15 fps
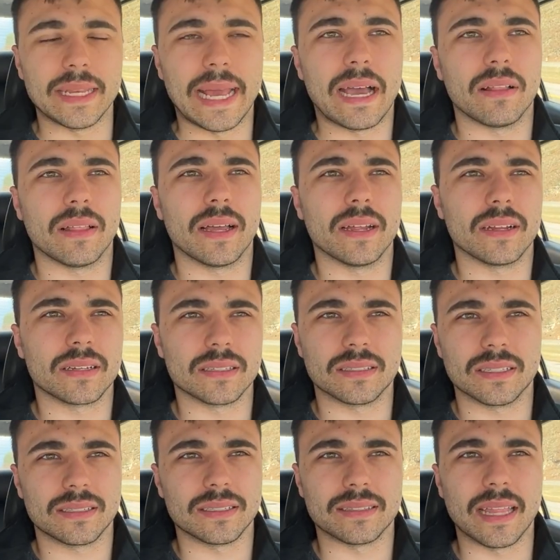outlier, because
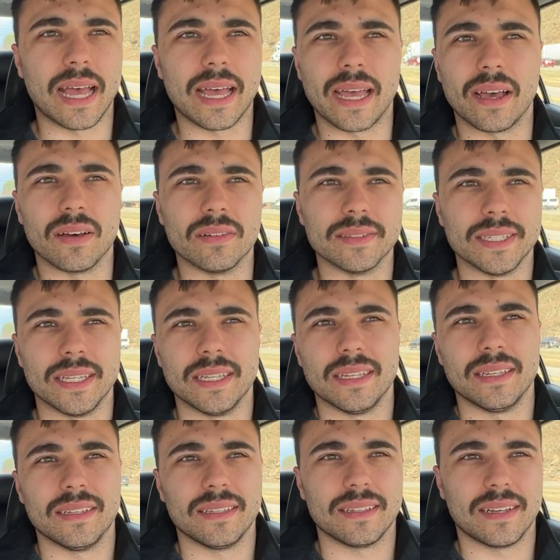this is not how,
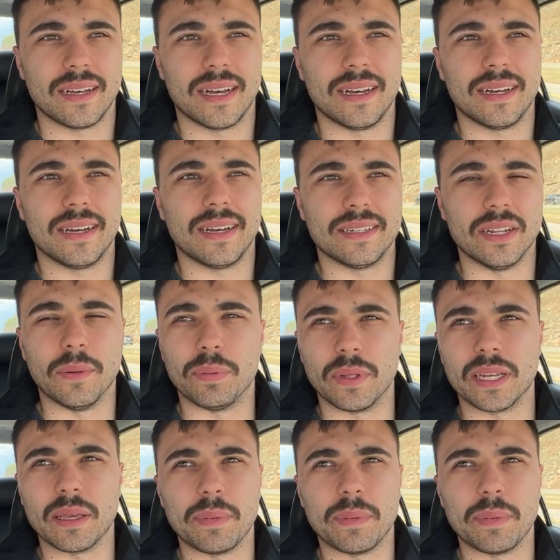I know plenty